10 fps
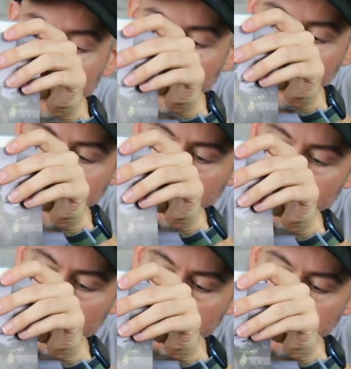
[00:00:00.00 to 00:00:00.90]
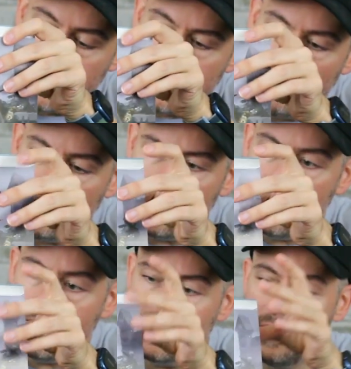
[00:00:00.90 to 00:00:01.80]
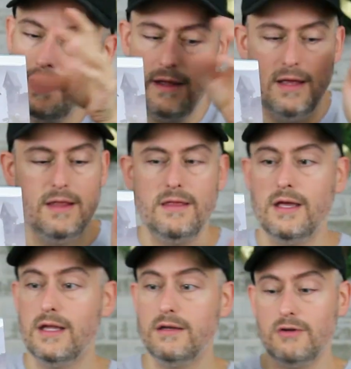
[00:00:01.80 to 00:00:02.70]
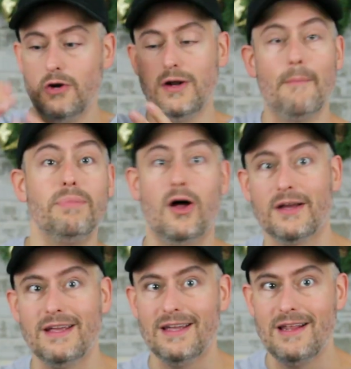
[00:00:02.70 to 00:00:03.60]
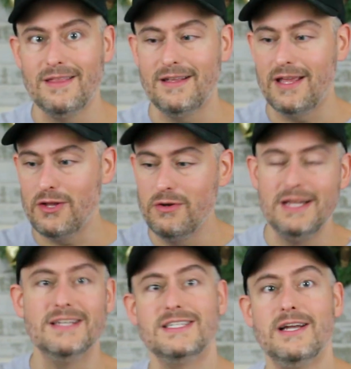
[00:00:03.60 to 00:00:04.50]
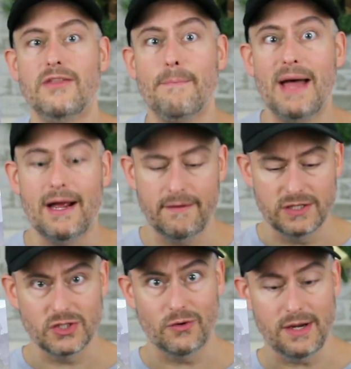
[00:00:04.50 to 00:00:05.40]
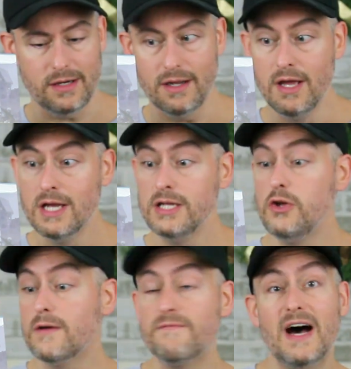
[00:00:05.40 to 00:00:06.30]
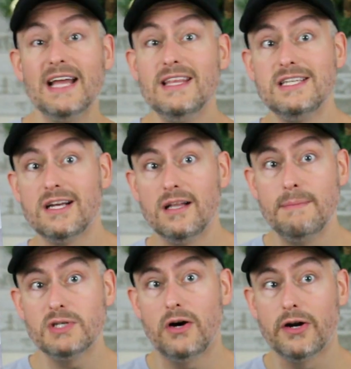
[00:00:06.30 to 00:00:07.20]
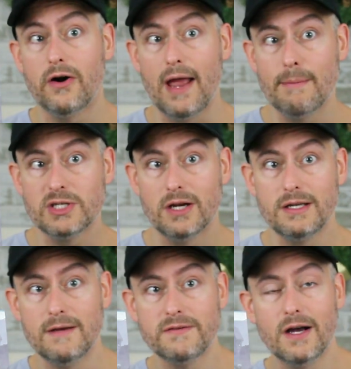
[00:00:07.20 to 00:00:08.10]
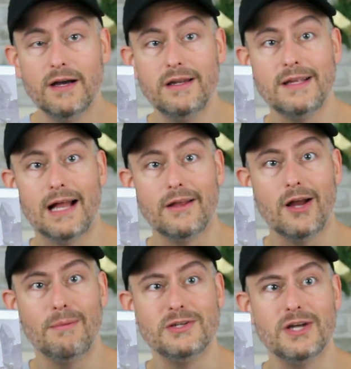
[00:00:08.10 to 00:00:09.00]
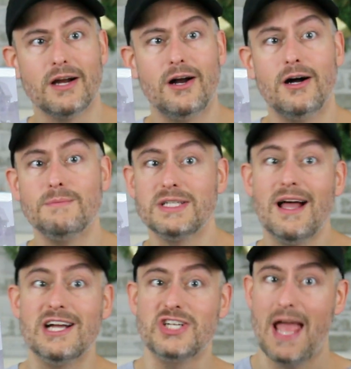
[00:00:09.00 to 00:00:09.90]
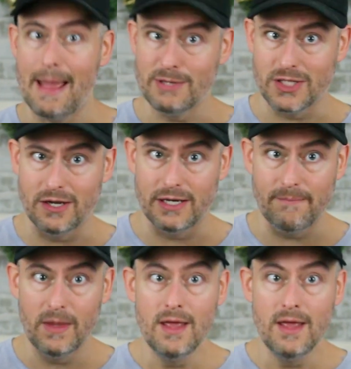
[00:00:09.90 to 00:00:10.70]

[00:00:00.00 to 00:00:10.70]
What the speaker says: can just clip it onto the top like that, and then you're not blocking anything that you need to see on the back of the screen. You can find these clips on our Amazon gift guide at gallongoblin.com/Amazon.